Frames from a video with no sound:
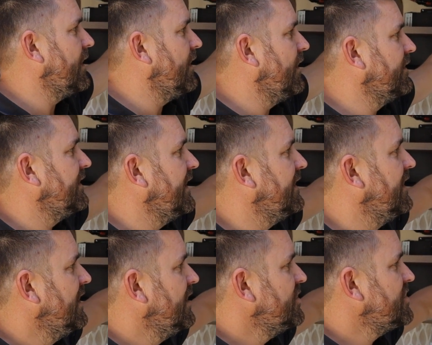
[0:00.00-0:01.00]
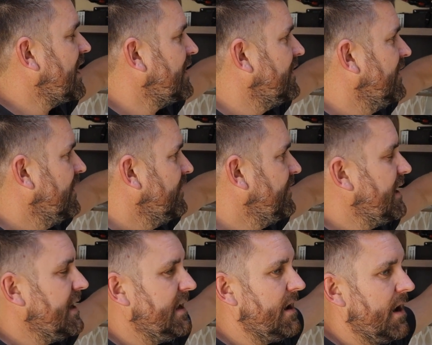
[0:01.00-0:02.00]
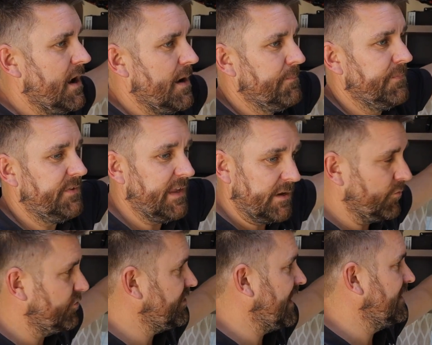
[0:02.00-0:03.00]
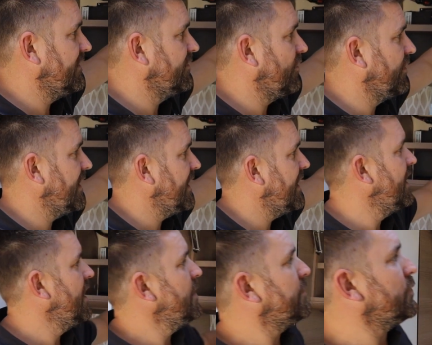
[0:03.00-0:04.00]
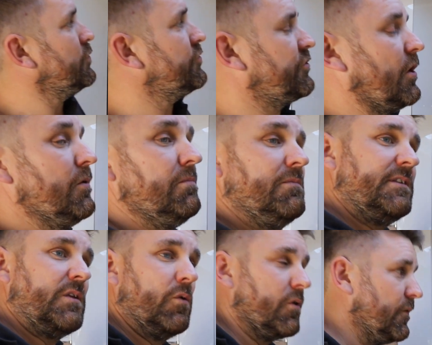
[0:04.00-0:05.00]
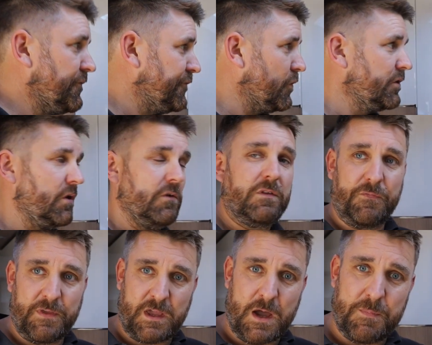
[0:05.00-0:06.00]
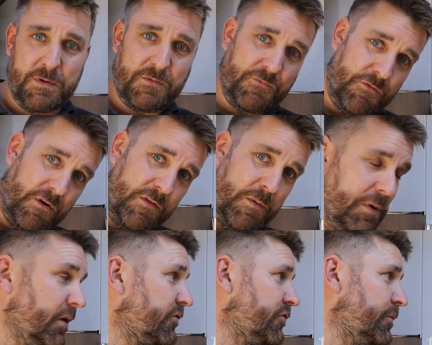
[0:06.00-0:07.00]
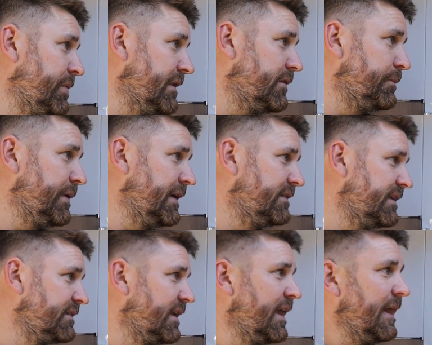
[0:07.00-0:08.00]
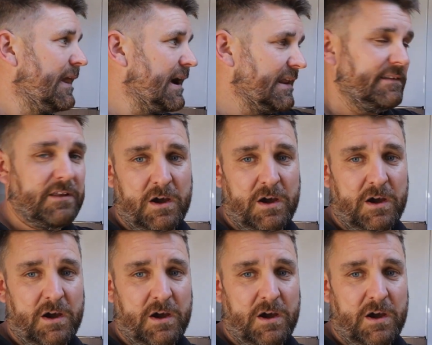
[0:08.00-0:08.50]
card in, check the signal status on here, but also still got full use of the cupboard for other personal bits and pieces, and it's